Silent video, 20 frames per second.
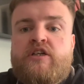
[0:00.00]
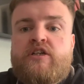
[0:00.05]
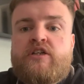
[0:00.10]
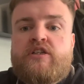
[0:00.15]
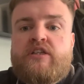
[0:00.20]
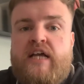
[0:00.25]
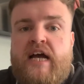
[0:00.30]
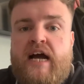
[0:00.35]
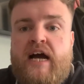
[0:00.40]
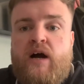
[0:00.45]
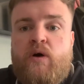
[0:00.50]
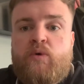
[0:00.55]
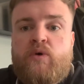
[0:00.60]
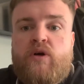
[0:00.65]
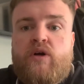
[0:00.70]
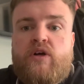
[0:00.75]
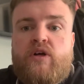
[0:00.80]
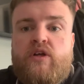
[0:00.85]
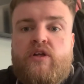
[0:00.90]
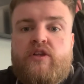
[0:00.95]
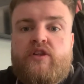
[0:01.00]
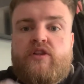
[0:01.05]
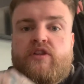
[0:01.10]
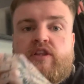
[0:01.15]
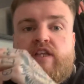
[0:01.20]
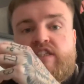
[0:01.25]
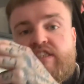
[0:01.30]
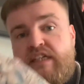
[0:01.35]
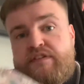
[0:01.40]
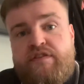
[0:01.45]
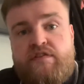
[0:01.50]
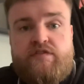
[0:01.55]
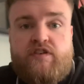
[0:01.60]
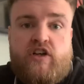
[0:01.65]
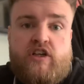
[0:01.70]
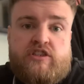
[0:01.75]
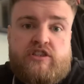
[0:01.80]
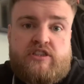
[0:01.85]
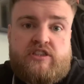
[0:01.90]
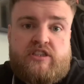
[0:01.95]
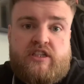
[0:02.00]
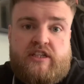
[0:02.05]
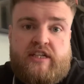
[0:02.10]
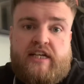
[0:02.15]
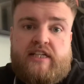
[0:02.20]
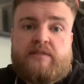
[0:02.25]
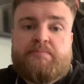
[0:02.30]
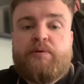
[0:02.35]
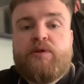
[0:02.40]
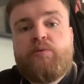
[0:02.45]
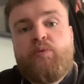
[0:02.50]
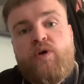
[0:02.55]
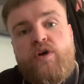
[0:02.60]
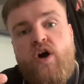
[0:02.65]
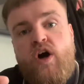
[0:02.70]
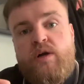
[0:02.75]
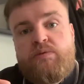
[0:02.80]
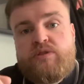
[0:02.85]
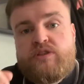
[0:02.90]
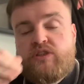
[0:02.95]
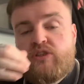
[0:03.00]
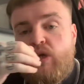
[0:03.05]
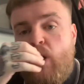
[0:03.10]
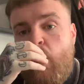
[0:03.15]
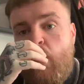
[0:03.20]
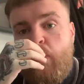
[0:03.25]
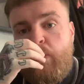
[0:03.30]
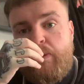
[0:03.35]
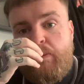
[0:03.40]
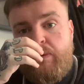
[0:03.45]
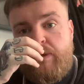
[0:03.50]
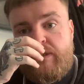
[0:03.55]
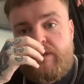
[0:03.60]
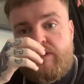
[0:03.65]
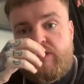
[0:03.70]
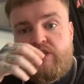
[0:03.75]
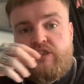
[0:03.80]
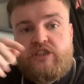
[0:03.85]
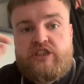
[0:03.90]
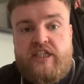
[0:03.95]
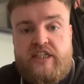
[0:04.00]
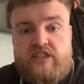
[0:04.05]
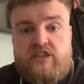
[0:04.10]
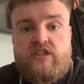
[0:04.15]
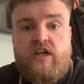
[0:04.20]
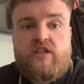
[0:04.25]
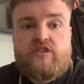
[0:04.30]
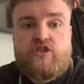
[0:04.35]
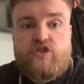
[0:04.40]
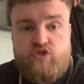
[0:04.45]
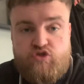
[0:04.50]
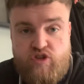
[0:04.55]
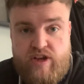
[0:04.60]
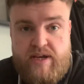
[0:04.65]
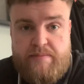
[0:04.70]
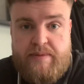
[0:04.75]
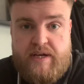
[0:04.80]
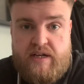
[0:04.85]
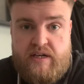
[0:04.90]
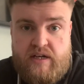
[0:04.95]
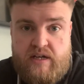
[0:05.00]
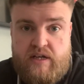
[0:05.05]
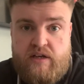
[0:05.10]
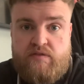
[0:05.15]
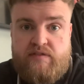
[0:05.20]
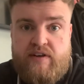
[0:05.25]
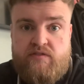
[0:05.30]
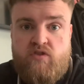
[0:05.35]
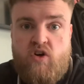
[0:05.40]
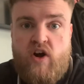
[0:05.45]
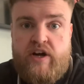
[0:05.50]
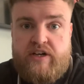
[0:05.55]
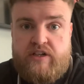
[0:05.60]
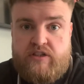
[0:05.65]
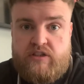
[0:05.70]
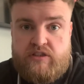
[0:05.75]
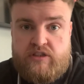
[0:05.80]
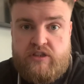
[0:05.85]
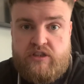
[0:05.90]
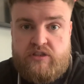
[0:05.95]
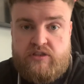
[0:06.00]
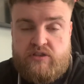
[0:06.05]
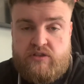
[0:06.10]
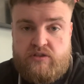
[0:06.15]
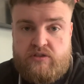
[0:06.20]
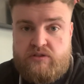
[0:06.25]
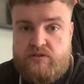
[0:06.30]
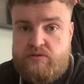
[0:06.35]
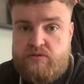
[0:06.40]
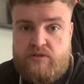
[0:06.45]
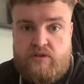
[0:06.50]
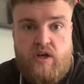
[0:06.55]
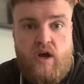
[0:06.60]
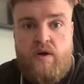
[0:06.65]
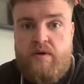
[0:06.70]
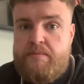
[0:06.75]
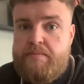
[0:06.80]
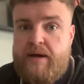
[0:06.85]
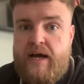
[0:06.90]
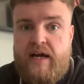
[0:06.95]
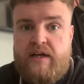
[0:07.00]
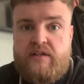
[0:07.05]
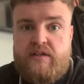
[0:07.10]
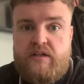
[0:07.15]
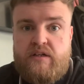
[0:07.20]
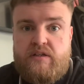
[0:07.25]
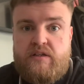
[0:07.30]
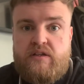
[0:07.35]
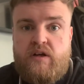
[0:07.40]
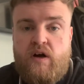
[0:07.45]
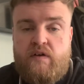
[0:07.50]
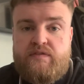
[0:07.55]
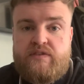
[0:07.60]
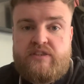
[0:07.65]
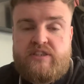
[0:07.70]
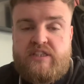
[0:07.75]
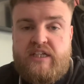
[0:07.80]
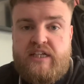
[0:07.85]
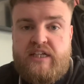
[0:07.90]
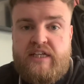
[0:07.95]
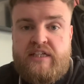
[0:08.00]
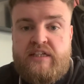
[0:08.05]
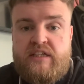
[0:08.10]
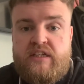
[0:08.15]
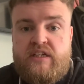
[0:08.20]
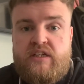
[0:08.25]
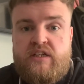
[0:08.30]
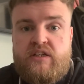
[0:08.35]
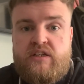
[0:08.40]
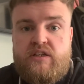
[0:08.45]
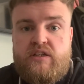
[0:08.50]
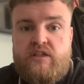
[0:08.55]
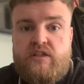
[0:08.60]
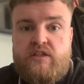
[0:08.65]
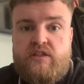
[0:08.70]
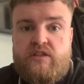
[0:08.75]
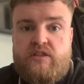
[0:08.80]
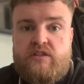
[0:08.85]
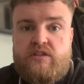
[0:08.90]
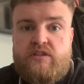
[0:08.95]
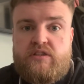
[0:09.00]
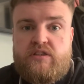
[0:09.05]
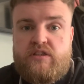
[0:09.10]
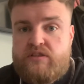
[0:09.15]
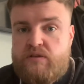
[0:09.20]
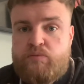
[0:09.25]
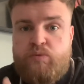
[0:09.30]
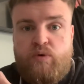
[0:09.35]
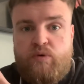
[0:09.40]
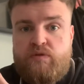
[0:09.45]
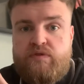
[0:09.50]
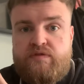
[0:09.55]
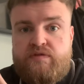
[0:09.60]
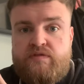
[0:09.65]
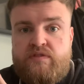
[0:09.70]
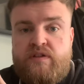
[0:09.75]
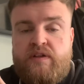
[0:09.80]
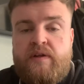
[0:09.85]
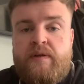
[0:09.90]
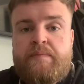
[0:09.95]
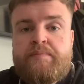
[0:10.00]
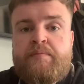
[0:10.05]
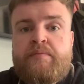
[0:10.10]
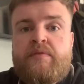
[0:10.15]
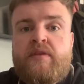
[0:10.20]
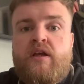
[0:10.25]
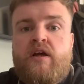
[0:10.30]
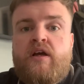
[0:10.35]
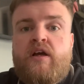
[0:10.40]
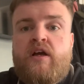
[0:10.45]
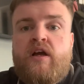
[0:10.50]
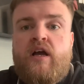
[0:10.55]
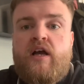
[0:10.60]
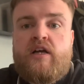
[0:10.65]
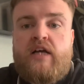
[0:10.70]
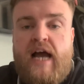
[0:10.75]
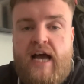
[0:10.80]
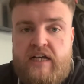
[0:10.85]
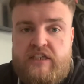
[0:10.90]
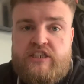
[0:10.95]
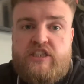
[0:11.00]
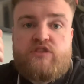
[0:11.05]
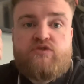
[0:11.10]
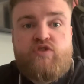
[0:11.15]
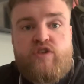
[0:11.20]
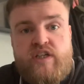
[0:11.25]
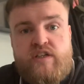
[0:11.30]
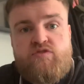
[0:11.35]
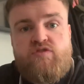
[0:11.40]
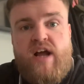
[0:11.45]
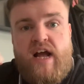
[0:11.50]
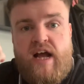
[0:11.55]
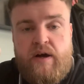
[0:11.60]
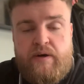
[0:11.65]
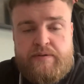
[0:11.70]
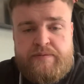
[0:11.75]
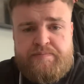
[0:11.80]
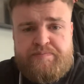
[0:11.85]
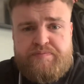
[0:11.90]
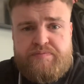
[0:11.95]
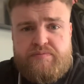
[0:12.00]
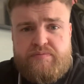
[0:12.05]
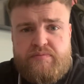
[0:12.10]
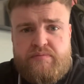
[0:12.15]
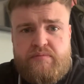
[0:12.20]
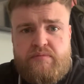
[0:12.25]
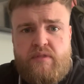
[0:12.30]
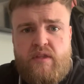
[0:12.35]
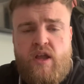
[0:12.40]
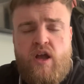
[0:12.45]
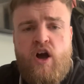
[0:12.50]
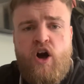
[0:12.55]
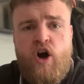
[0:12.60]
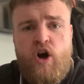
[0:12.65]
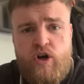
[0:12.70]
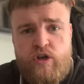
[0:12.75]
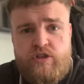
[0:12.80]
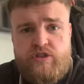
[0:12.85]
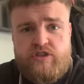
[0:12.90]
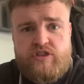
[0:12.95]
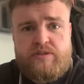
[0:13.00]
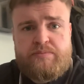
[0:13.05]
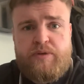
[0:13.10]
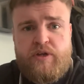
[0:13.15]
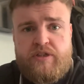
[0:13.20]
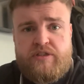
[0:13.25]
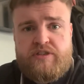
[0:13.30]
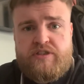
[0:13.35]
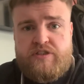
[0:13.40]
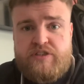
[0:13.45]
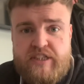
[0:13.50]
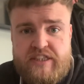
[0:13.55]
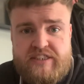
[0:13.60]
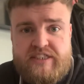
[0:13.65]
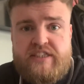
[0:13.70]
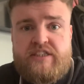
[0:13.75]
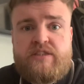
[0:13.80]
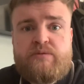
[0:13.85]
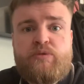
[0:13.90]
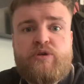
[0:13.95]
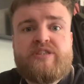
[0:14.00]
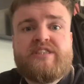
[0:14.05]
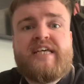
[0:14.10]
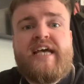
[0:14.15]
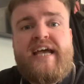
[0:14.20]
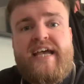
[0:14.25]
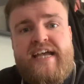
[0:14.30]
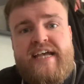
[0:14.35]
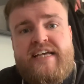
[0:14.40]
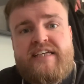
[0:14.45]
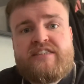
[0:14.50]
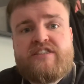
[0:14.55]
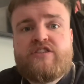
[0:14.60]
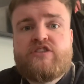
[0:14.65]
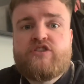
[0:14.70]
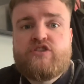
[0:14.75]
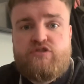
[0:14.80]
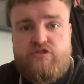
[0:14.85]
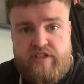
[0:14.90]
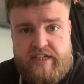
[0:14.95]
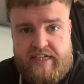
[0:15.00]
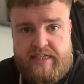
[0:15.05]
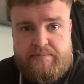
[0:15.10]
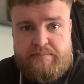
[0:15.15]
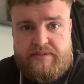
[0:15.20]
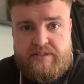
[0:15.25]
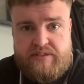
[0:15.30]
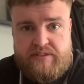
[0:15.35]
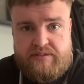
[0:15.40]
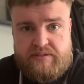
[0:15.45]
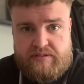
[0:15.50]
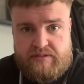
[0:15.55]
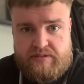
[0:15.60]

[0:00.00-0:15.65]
Now, there's different versions to this, but the one I was told was she starts screaming, Little Red Riding Hood does, going mad. Obviously, there's a wolf. As she's running around, a huntsman that's in the woods hears the screams